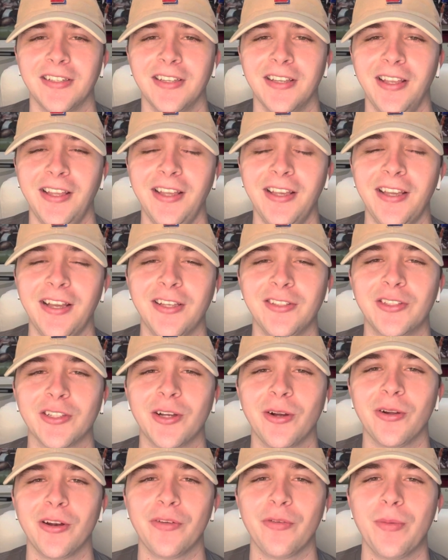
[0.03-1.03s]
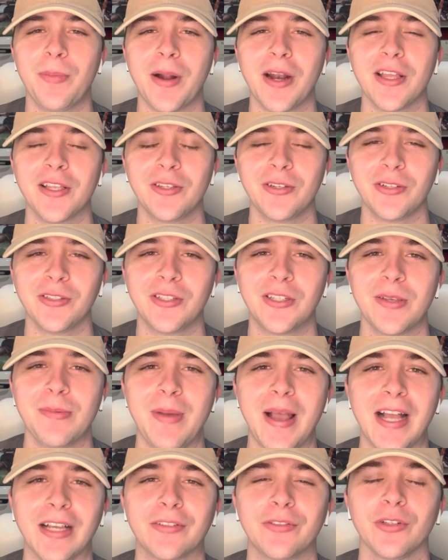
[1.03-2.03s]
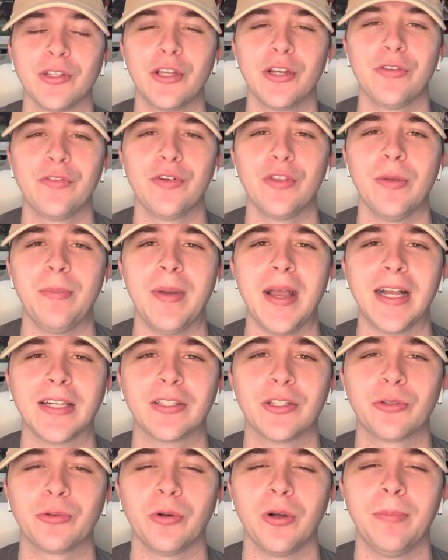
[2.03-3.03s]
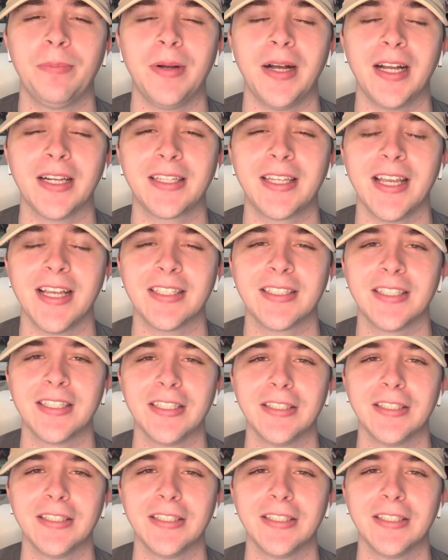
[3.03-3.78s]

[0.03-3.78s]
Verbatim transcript: Hey, how's it going everybody? It's RC Maxfield here for the Back to 12 podcast.